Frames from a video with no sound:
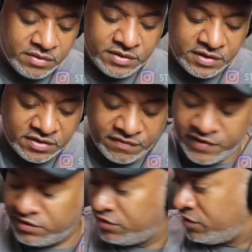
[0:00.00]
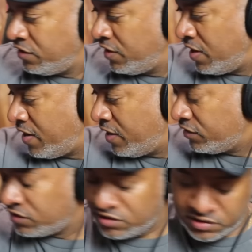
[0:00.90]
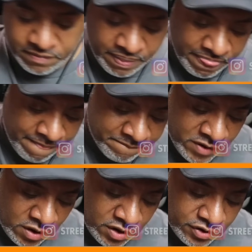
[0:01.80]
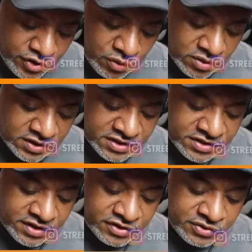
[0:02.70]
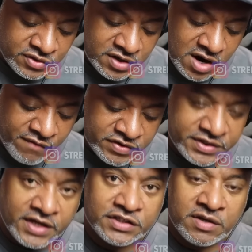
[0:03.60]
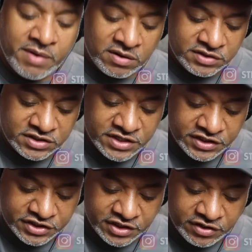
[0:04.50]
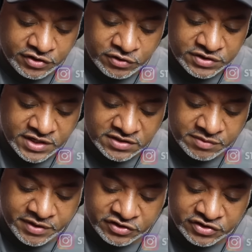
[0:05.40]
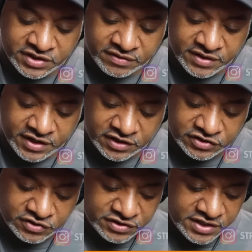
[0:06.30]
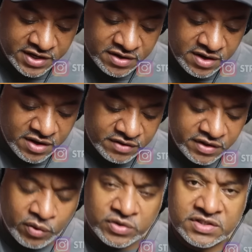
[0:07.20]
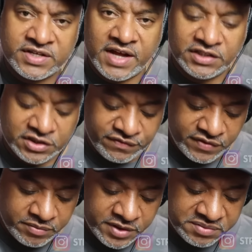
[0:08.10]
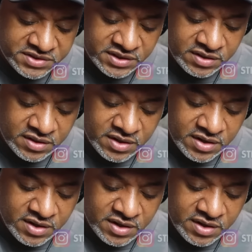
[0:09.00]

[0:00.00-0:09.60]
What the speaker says: Then the defense attorney asks, you were listening to a conversation about snitching. You said some interesting things. You said there was tension from Nipsey.